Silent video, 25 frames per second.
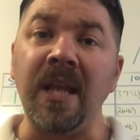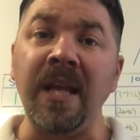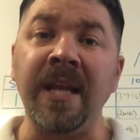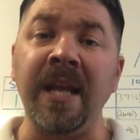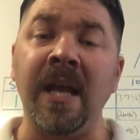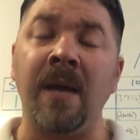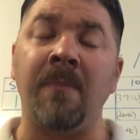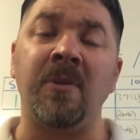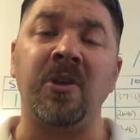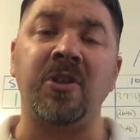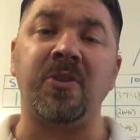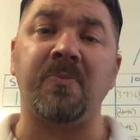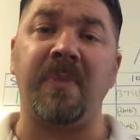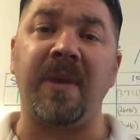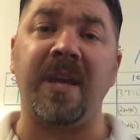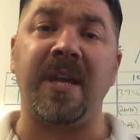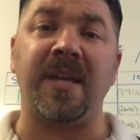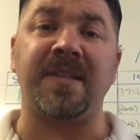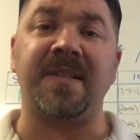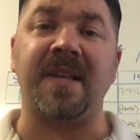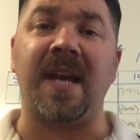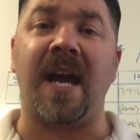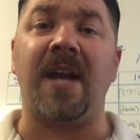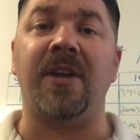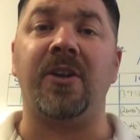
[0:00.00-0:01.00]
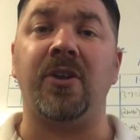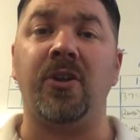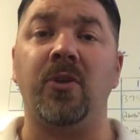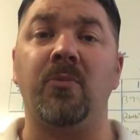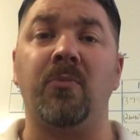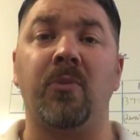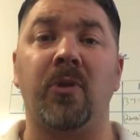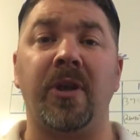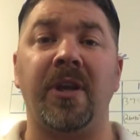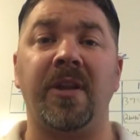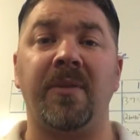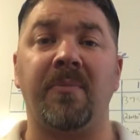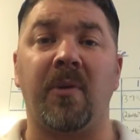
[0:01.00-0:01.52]
and how much PSI do you
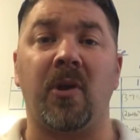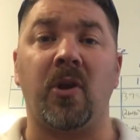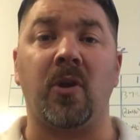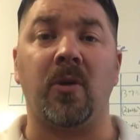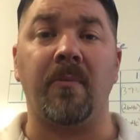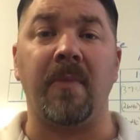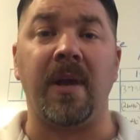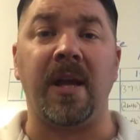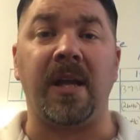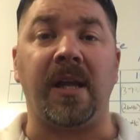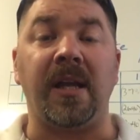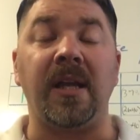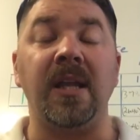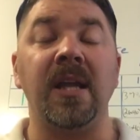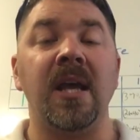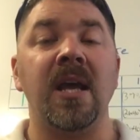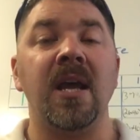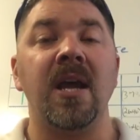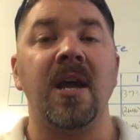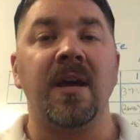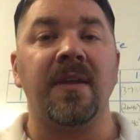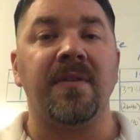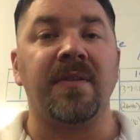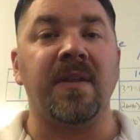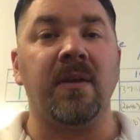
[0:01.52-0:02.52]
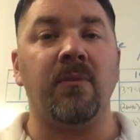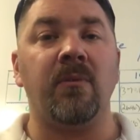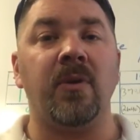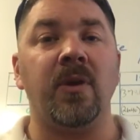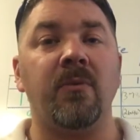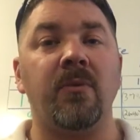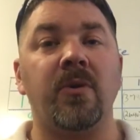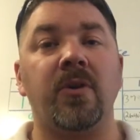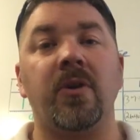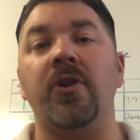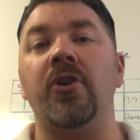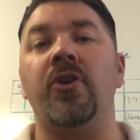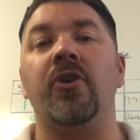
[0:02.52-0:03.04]
breathe per minute. Then we
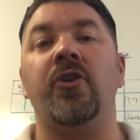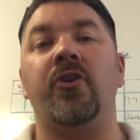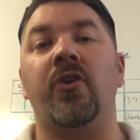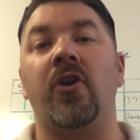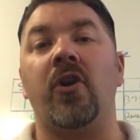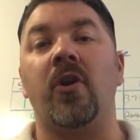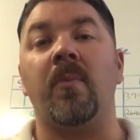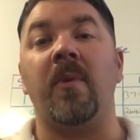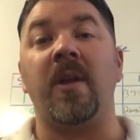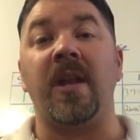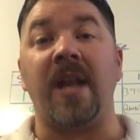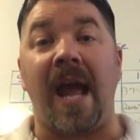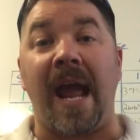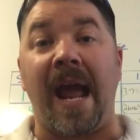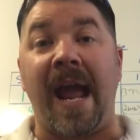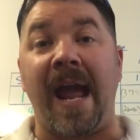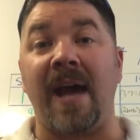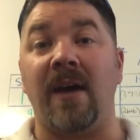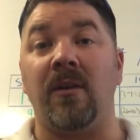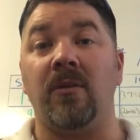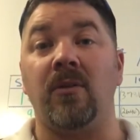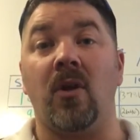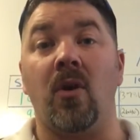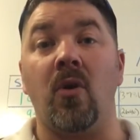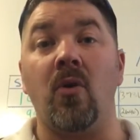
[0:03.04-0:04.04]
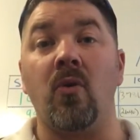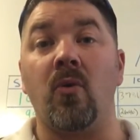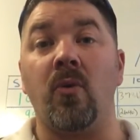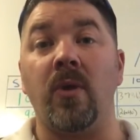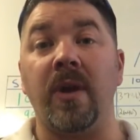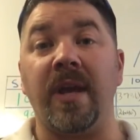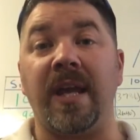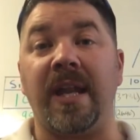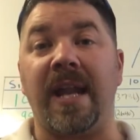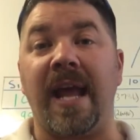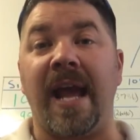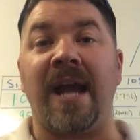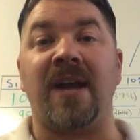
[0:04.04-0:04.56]
want to determine how long
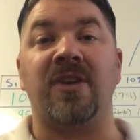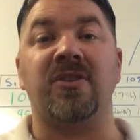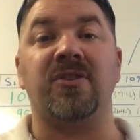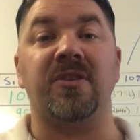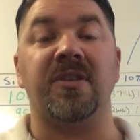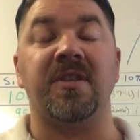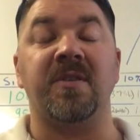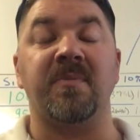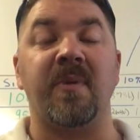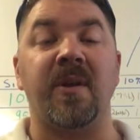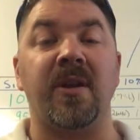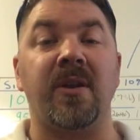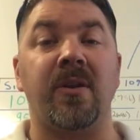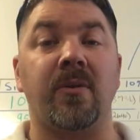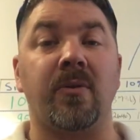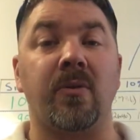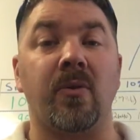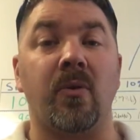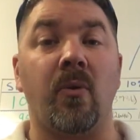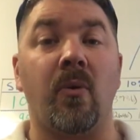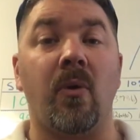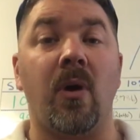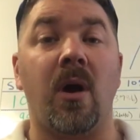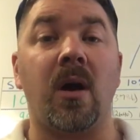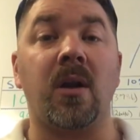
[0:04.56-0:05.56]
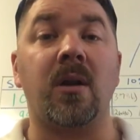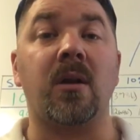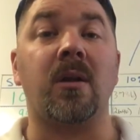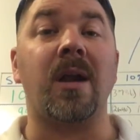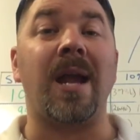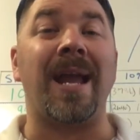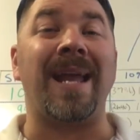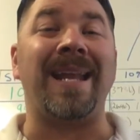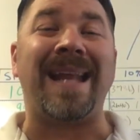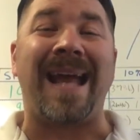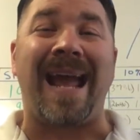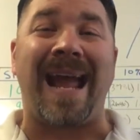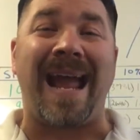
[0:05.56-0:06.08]
we can actually spend under the
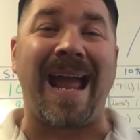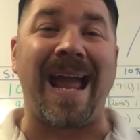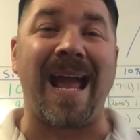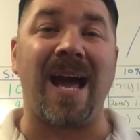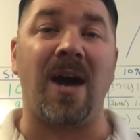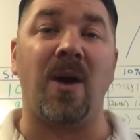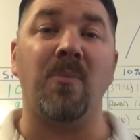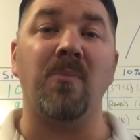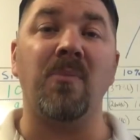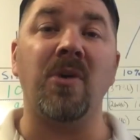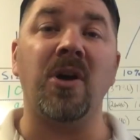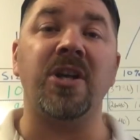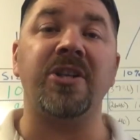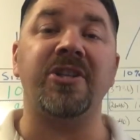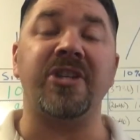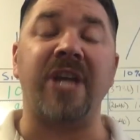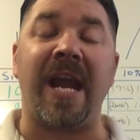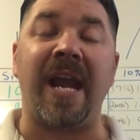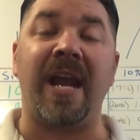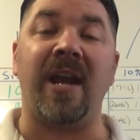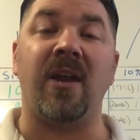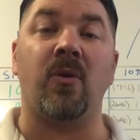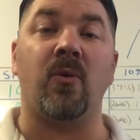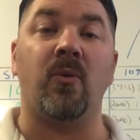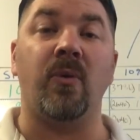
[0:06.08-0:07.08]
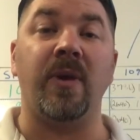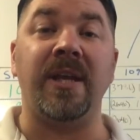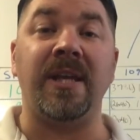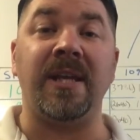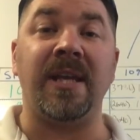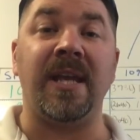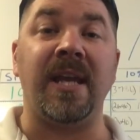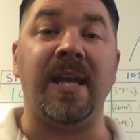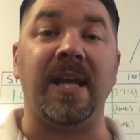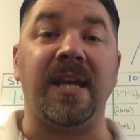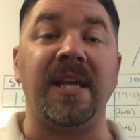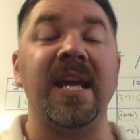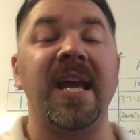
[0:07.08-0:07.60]
water and how much air we
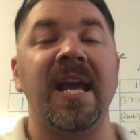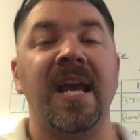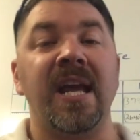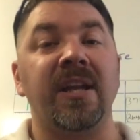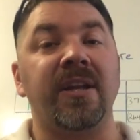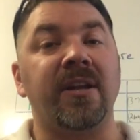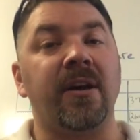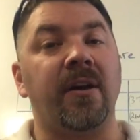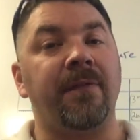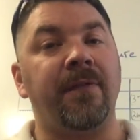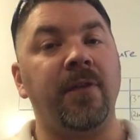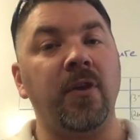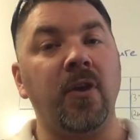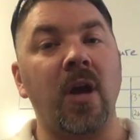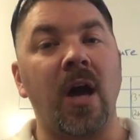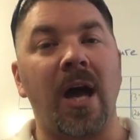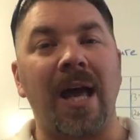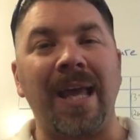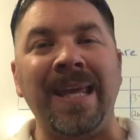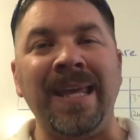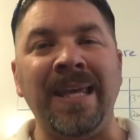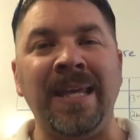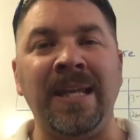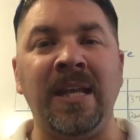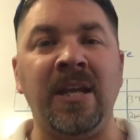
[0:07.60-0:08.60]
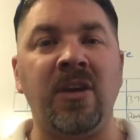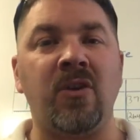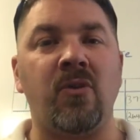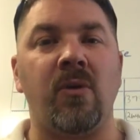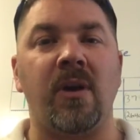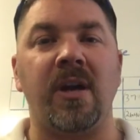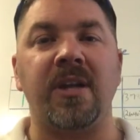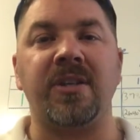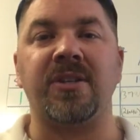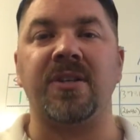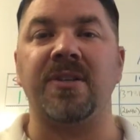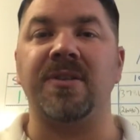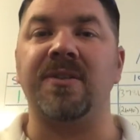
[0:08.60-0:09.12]
need. Now, if you got any
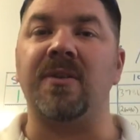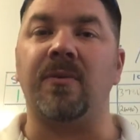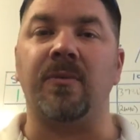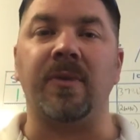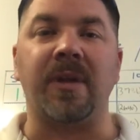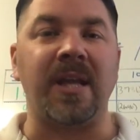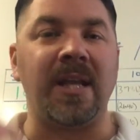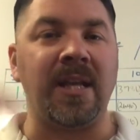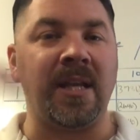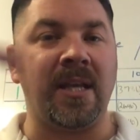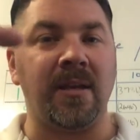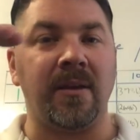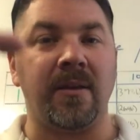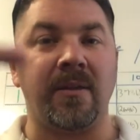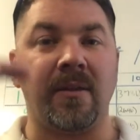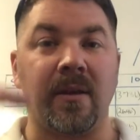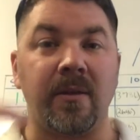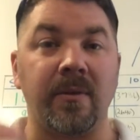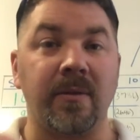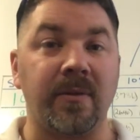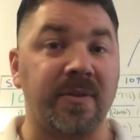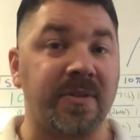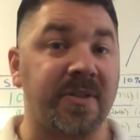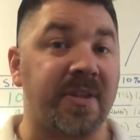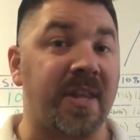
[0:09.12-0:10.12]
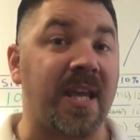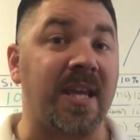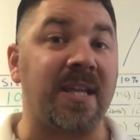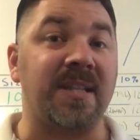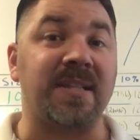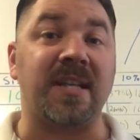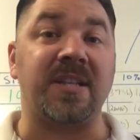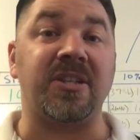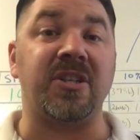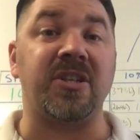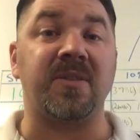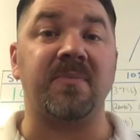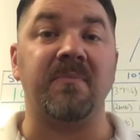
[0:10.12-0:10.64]
questions on any of those
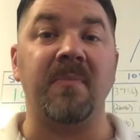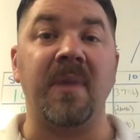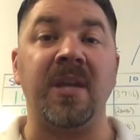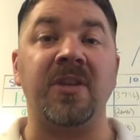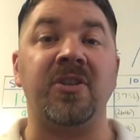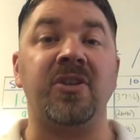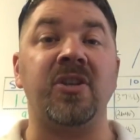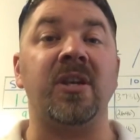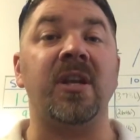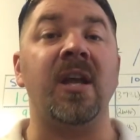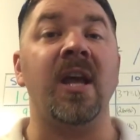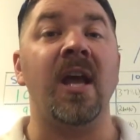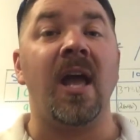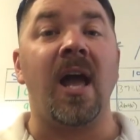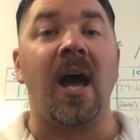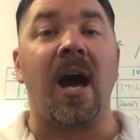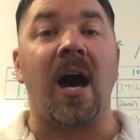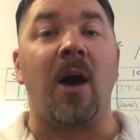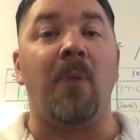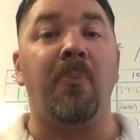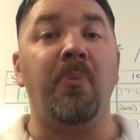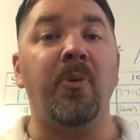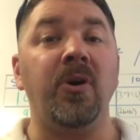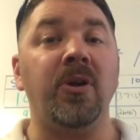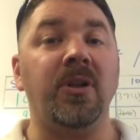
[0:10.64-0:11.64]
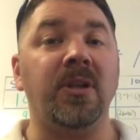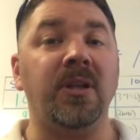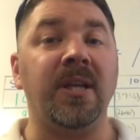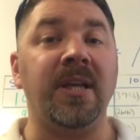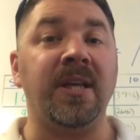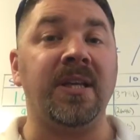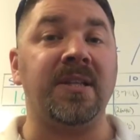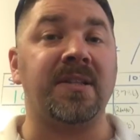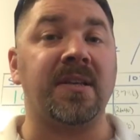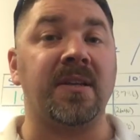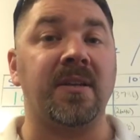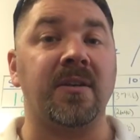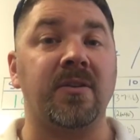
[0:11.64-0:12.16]
things I just mentioned, I'll put
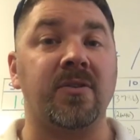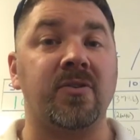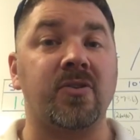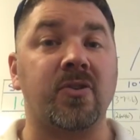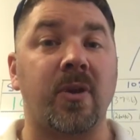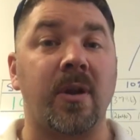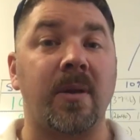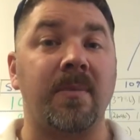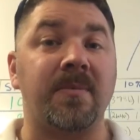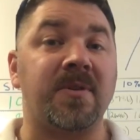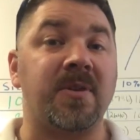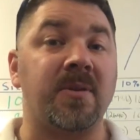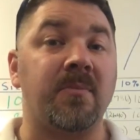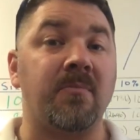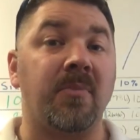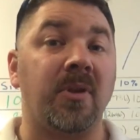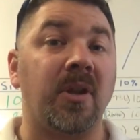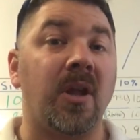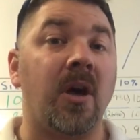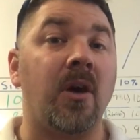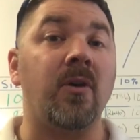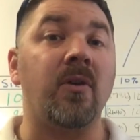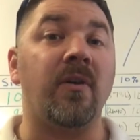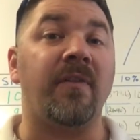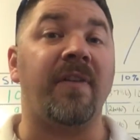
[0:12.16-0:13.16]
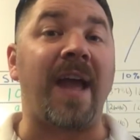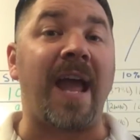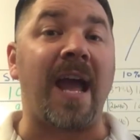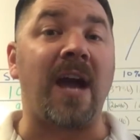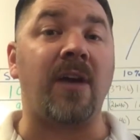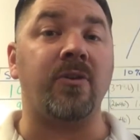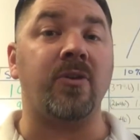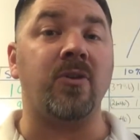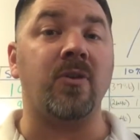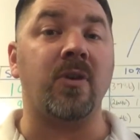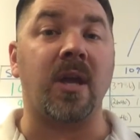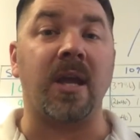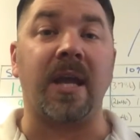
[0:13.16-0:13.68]
links in the description below of how
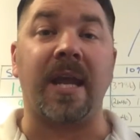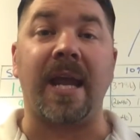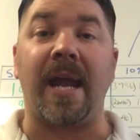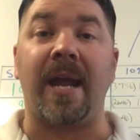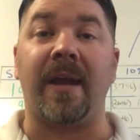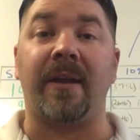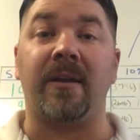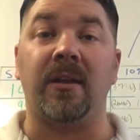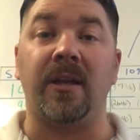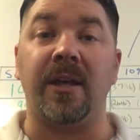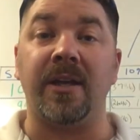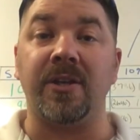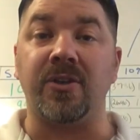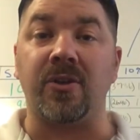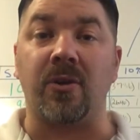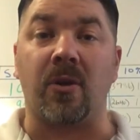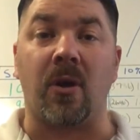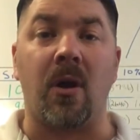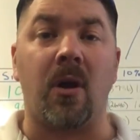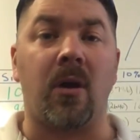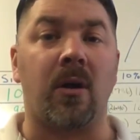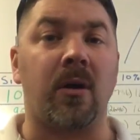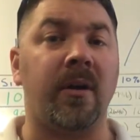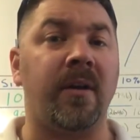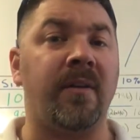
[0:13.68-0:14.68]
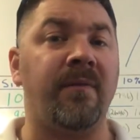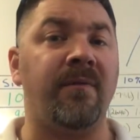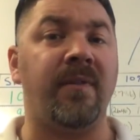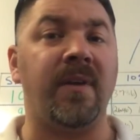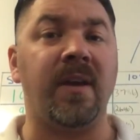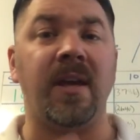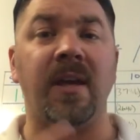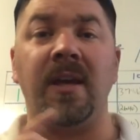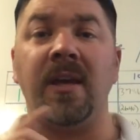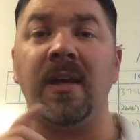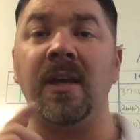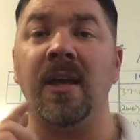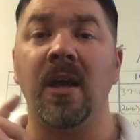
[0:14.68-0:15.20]
you can calculate your
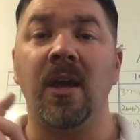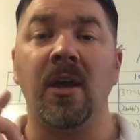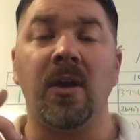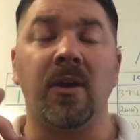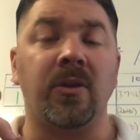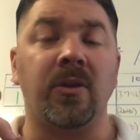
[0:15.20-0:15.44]
RMV,